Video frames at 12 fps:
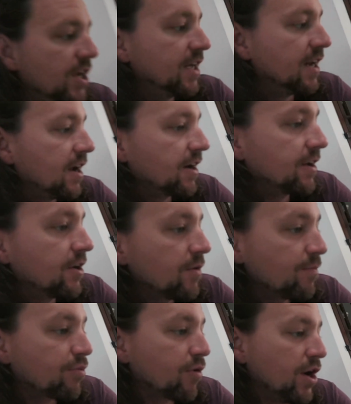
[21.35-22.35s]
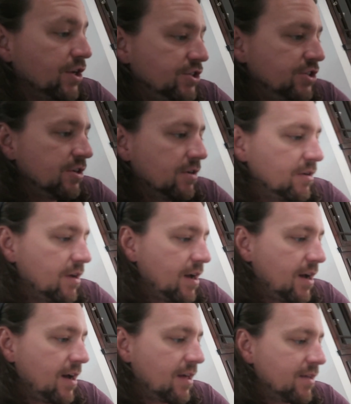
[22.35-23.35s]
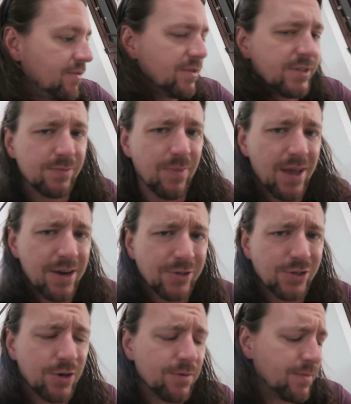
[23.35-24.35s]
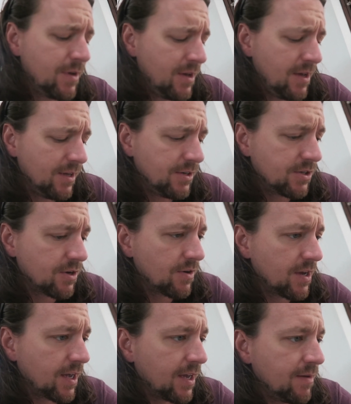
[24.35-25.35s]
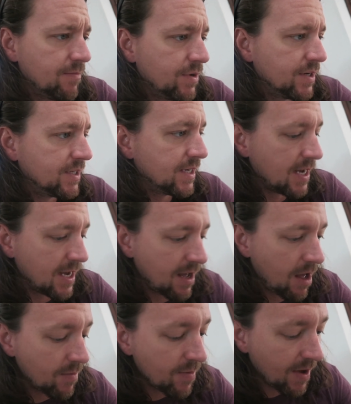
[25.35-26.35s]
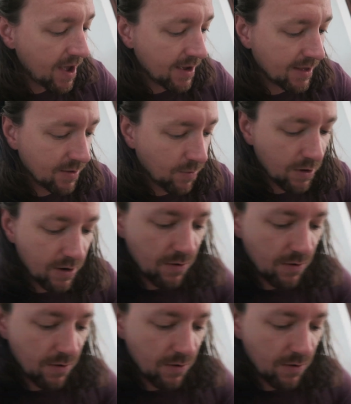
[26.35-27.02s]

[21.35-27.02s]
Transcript: Jake and I are going to go to brunch, uh, I think with his manager. Just go kick it, but uh, I'll be back and then we're going